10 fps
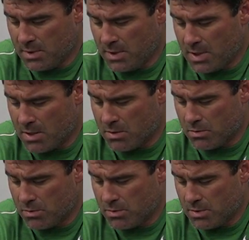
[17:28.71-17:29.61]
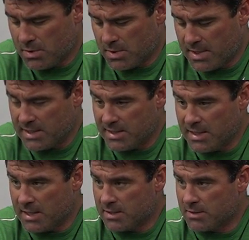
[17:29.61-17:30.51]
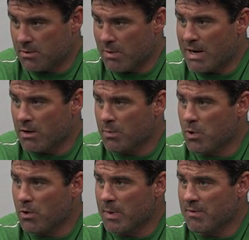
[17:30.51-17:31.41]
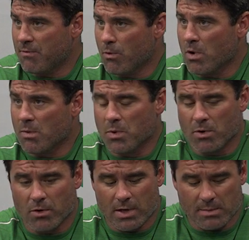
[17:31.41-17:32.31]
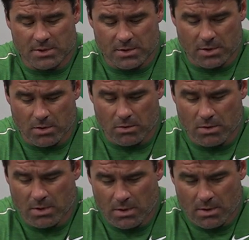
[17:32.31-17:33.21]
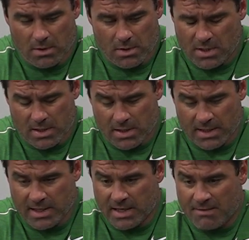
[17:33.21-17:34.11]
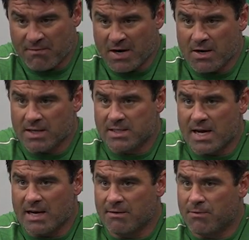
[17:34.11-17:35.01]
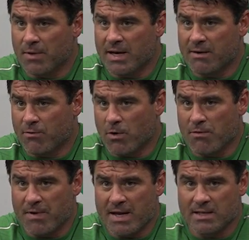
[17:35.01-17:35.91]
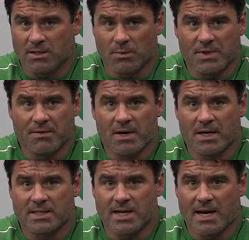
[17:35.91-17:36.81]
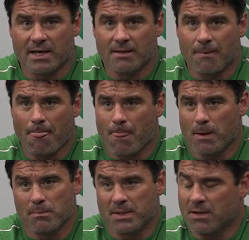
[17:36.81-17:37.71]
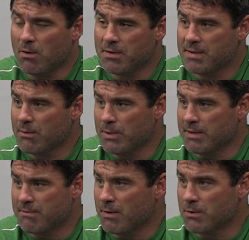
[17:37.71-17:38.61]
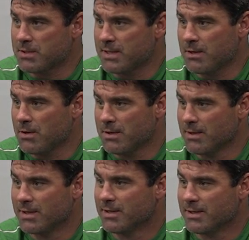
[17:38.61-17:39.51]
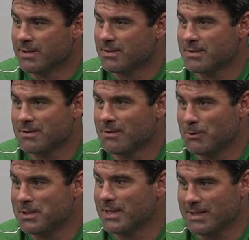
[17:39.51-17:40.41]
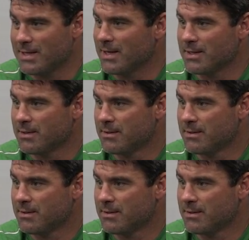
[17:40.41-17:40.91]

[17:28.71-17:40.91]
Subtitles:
you know, the things he does around our program and for our program. And so again, I'm very excited for that, for our fans. It'll be very exciting. But the only thing we can focus in on is Louisiana Tech.